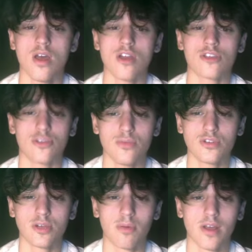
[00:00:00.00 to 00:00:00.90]
The
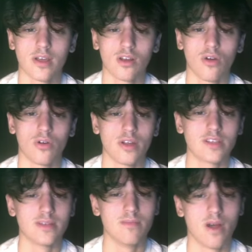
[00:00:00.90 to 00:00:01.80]
music playing along is
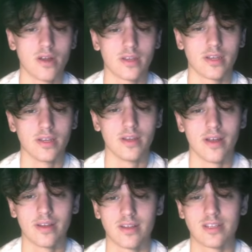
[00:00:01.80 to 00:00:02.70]
in minor key and
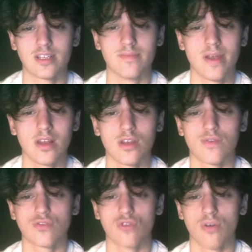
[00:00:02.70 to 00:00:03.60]
consists mainly of
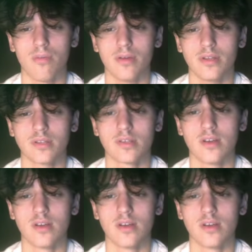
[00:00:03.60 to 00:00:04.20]
trumpets,